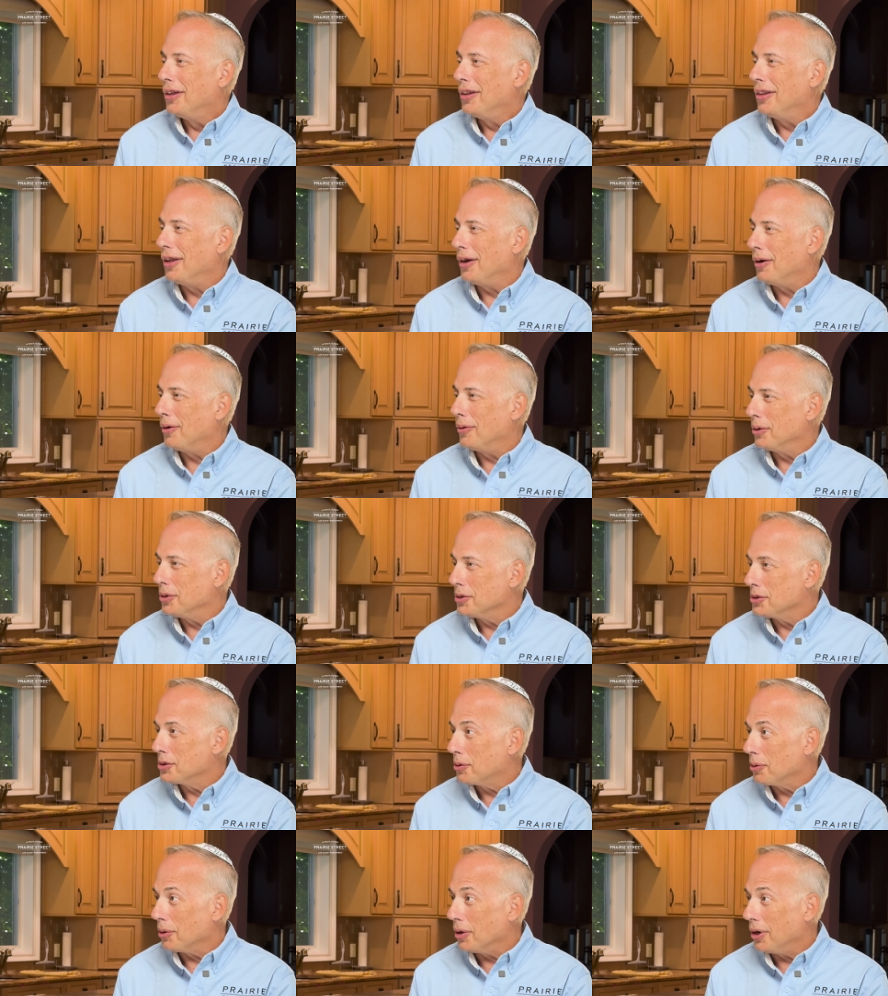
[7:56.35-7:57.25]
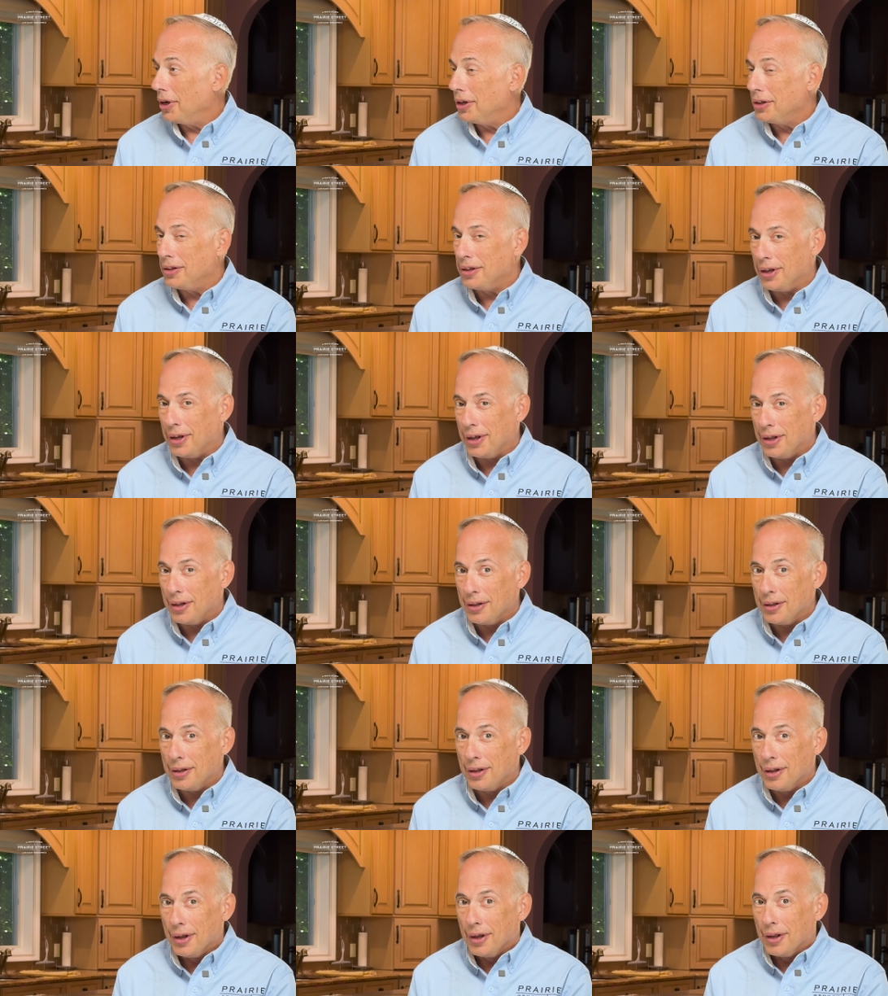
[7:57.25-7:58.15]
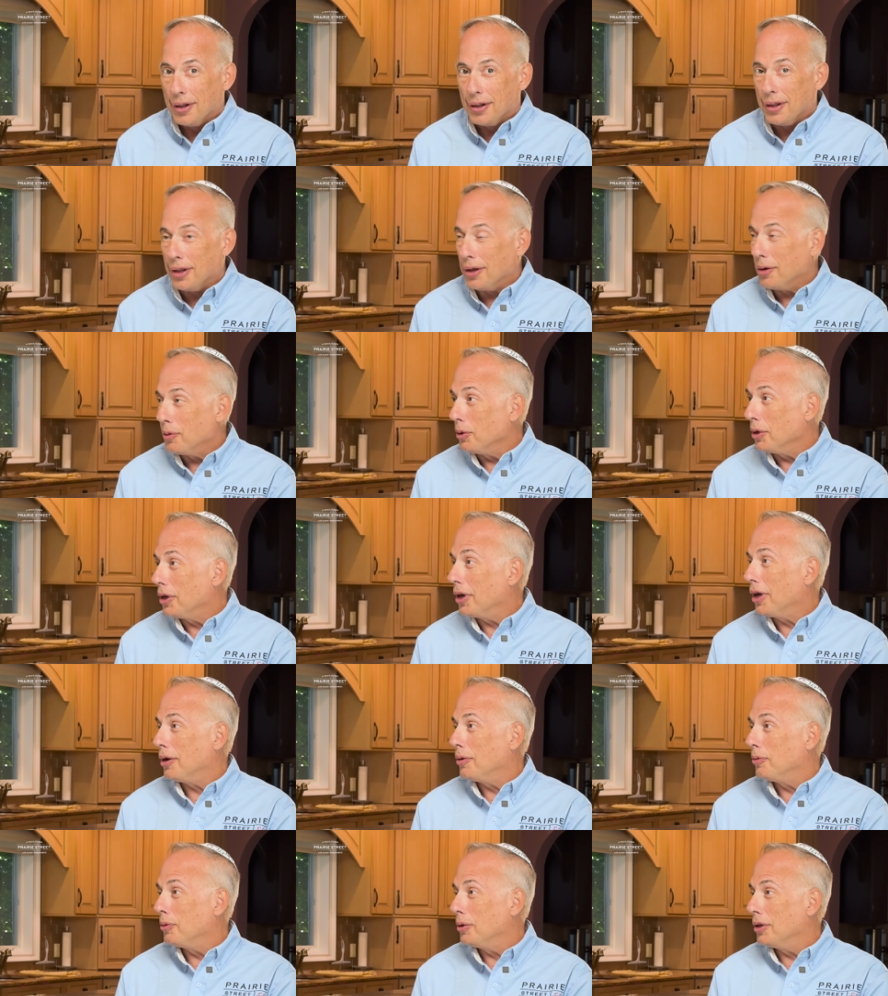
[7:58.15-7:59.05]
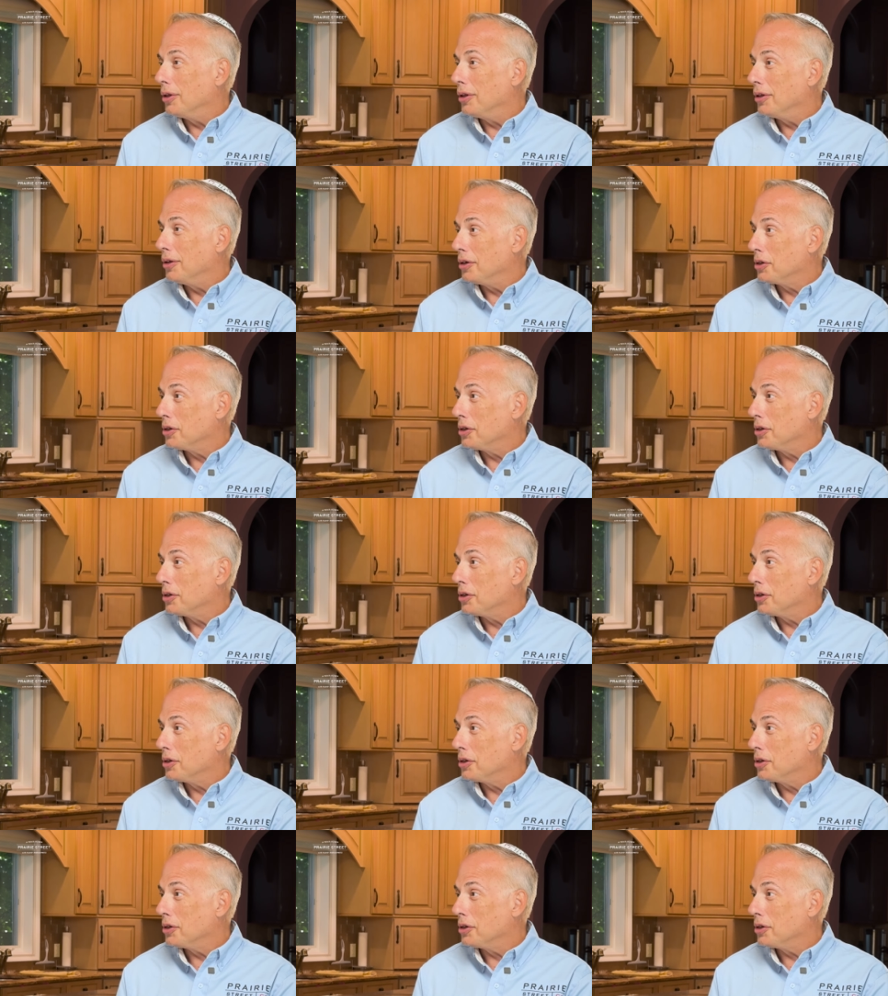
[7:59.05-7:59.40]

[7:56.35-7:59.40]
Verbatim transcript: that was great, and that we got really